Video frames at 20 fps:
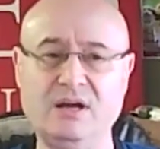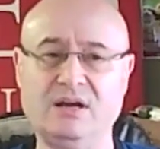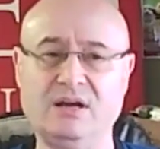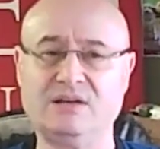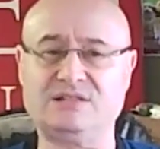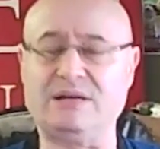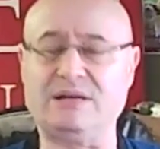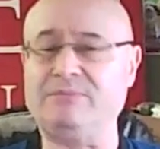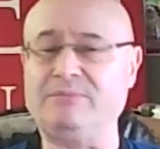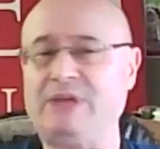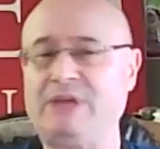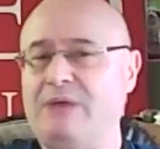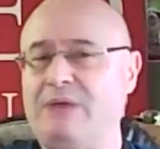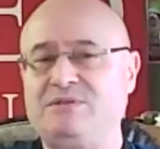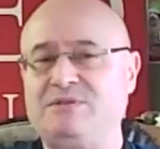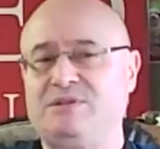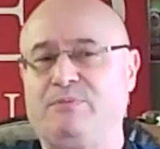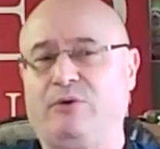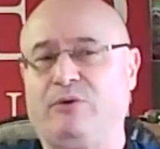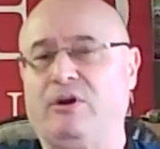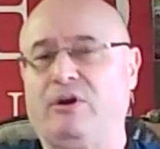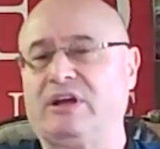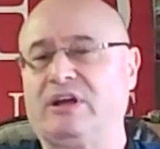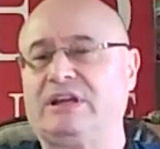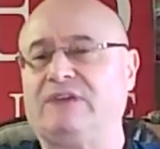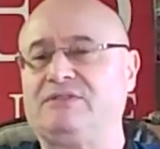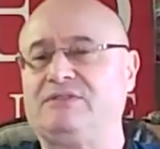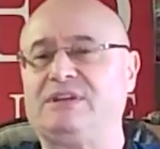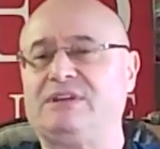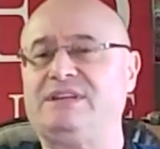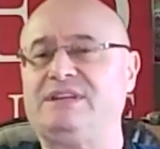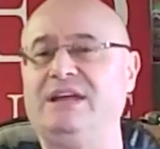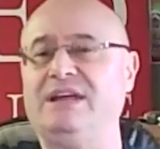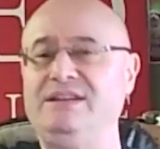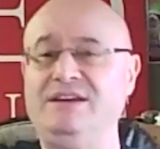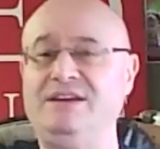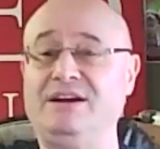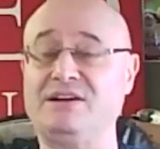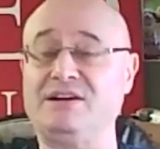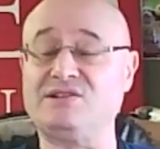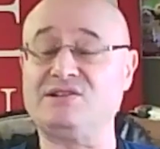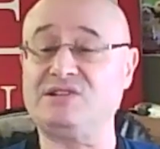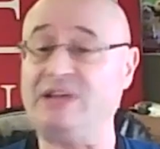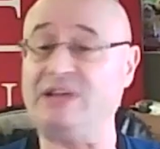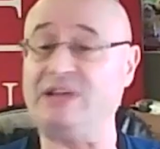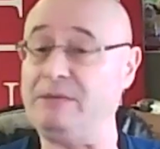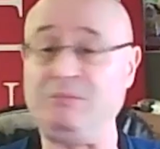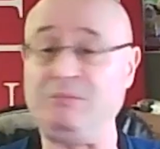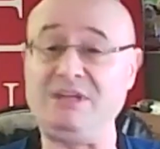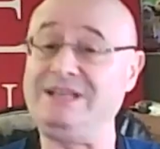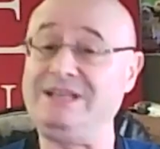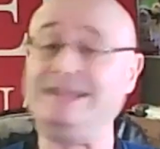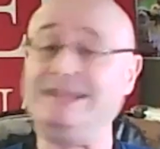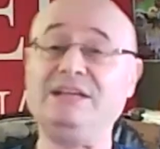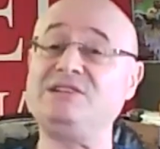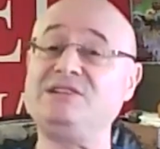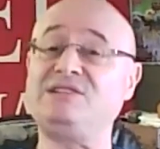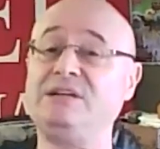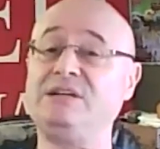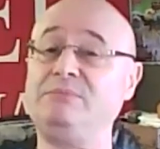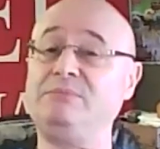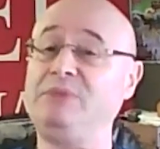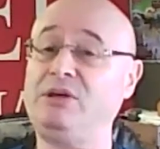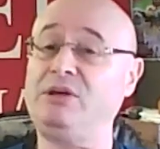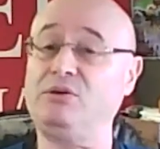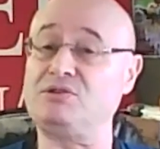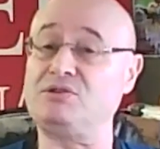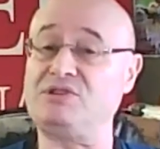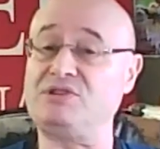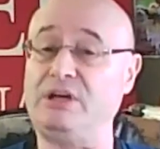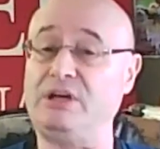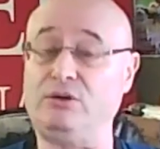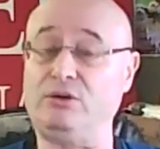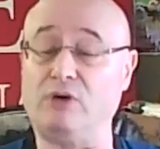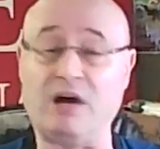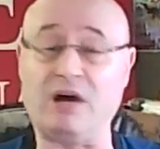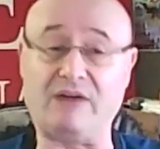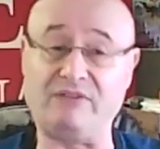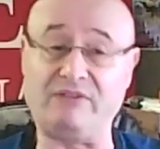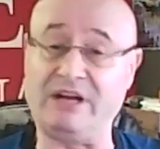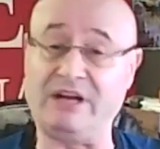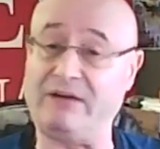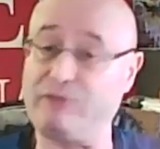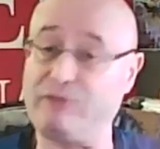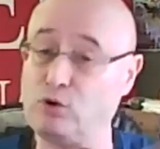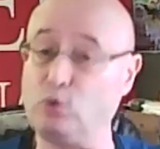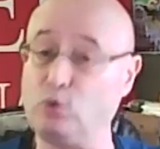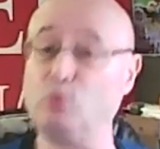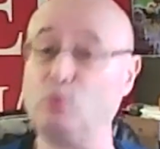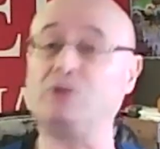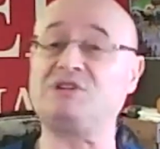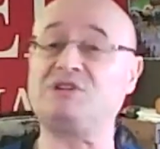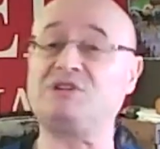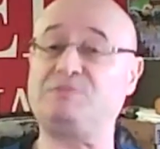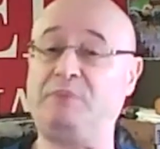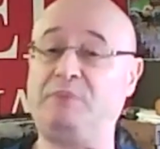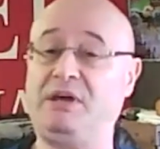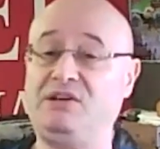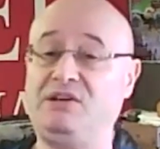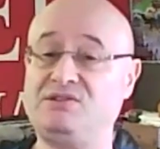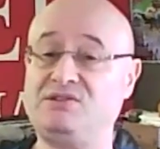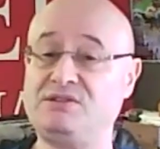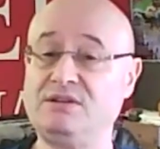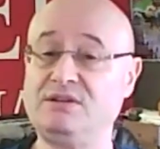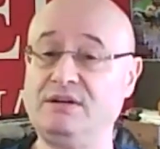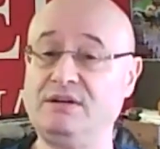Sometimes the product after ten years can be delisted because they don't have enough cooler space.